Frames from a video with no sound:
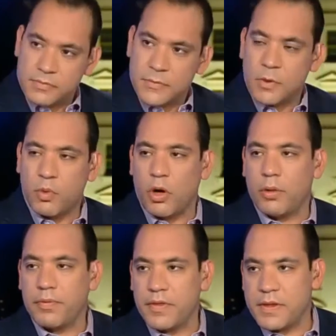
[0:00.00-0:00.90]

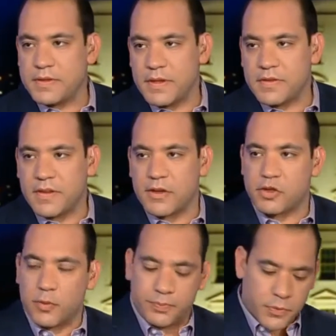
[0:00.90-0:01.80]
Well, this is the
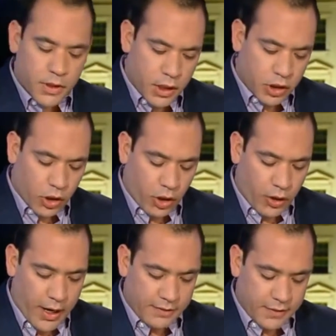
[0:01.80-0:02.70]
issue, Tucker,
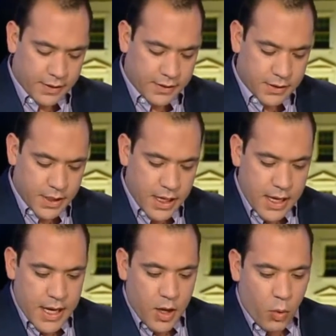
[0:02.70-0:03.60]
and it's this.
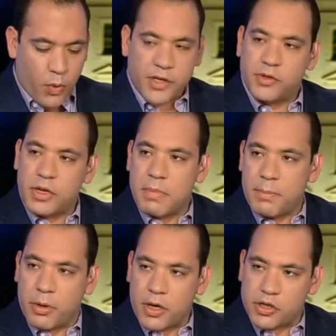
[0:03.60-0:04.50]
We shouldn't be
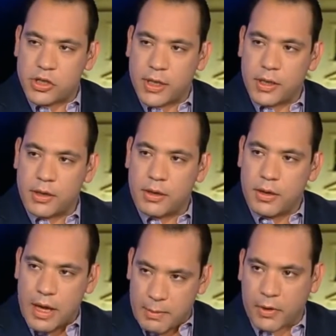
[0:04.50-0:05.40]
punishing
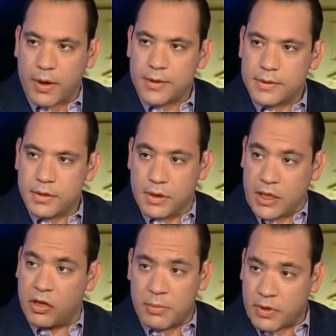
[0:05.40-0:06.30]
immigrants,
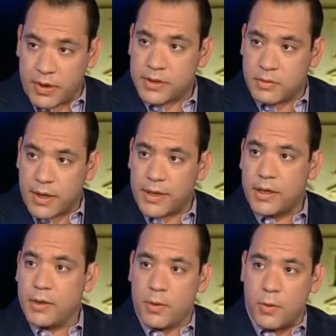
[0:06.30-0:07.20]
legal immigrants, right,
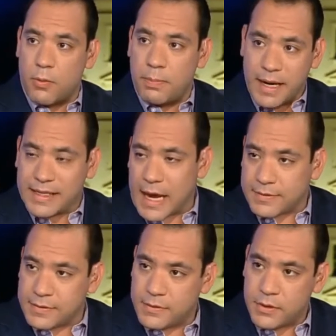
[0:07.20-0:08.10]
who pay
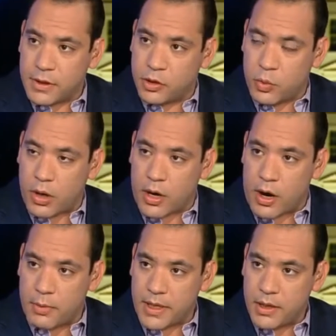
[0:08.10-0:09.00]
taxes into our
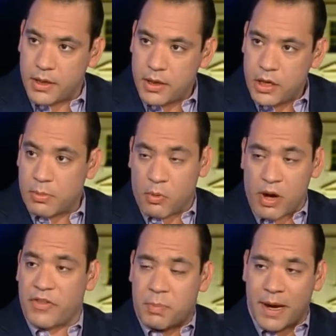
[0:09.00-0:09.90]
economy. Number one,
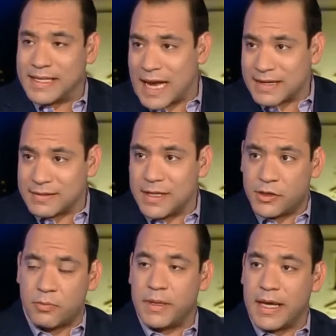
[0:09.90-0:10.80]
if they're paying taxes, they
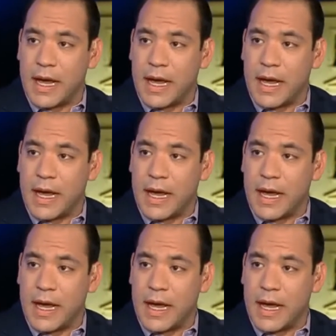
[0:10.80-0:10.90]
should be able